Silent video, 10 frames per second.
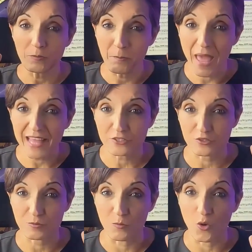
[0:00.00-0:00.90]

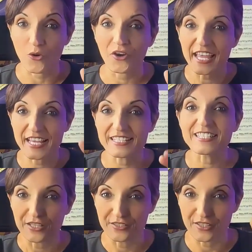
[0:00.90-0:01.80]
matters more
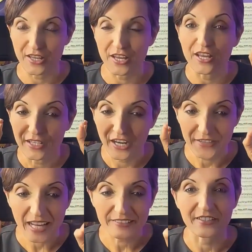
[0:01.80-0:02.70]
is the
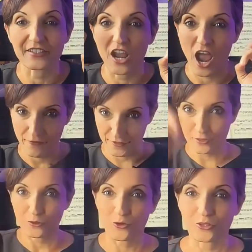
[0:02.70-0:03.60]
character of
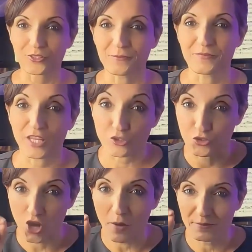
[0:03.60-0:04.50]
that chord, the
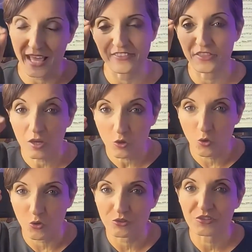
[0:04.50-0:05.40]
job that the
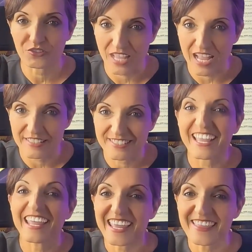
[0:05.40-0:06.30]
chord does
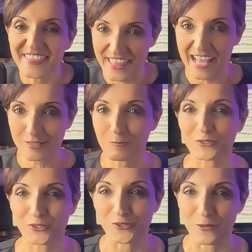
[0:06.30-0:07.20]
in that
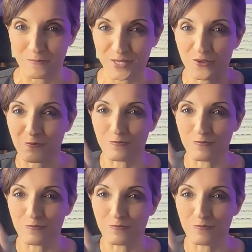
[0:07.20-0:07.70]
particular piece of